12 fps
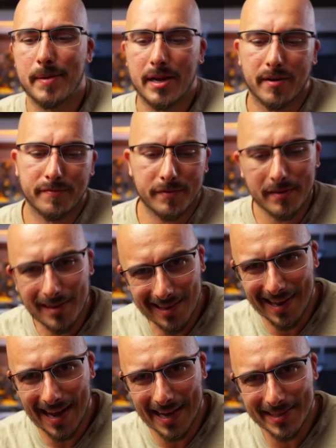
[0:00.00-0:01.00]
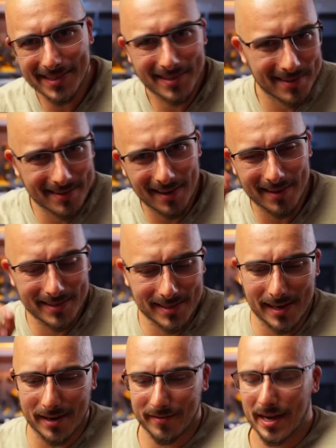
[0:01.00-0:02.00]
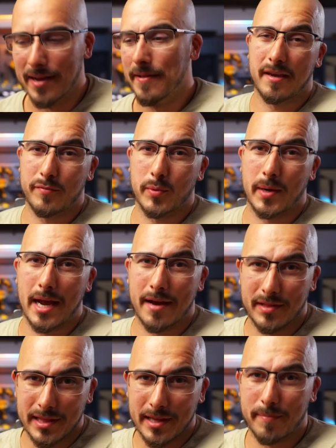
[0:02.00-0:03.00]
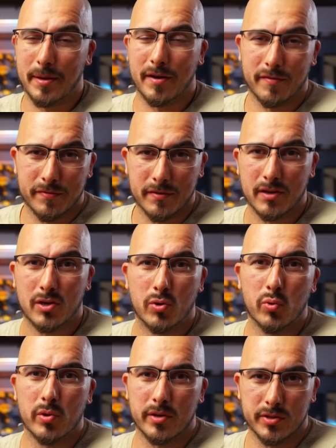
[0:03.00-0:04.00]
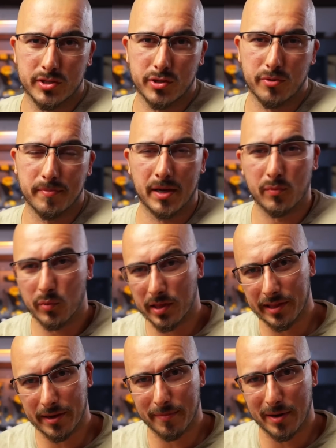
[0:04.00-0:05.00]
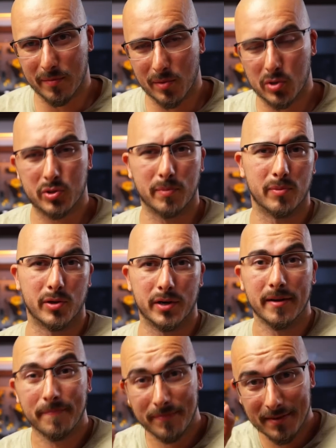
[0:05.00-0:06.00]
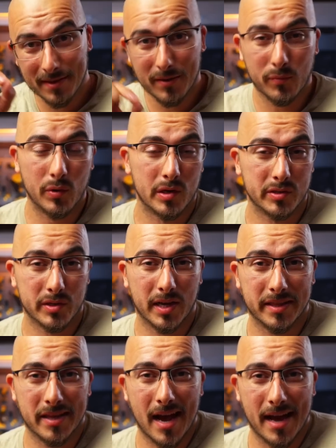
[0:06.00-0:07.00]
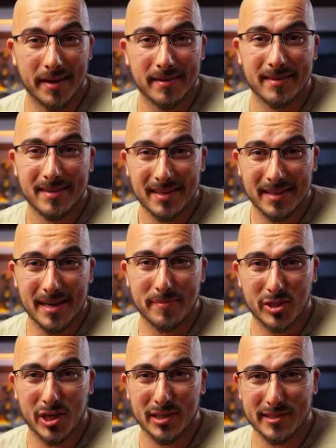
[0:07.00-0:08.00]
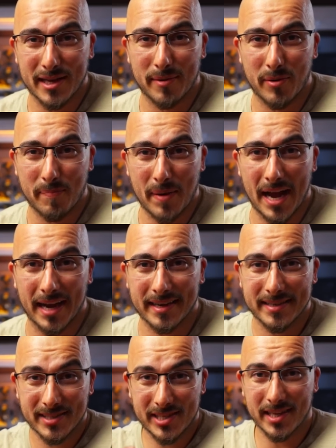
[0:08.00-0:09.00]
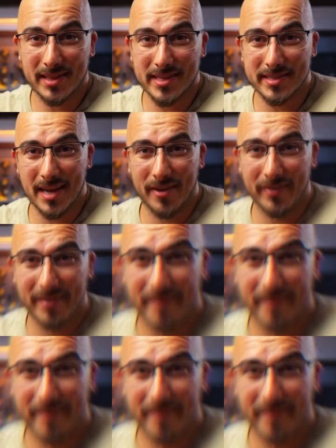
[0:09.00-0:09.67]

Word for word: bit of last touch here, if you want to have a little bit of cooler zoom in with a little bit of motion blur. We also got that in the M-Channel Cyber Pack. Check this out.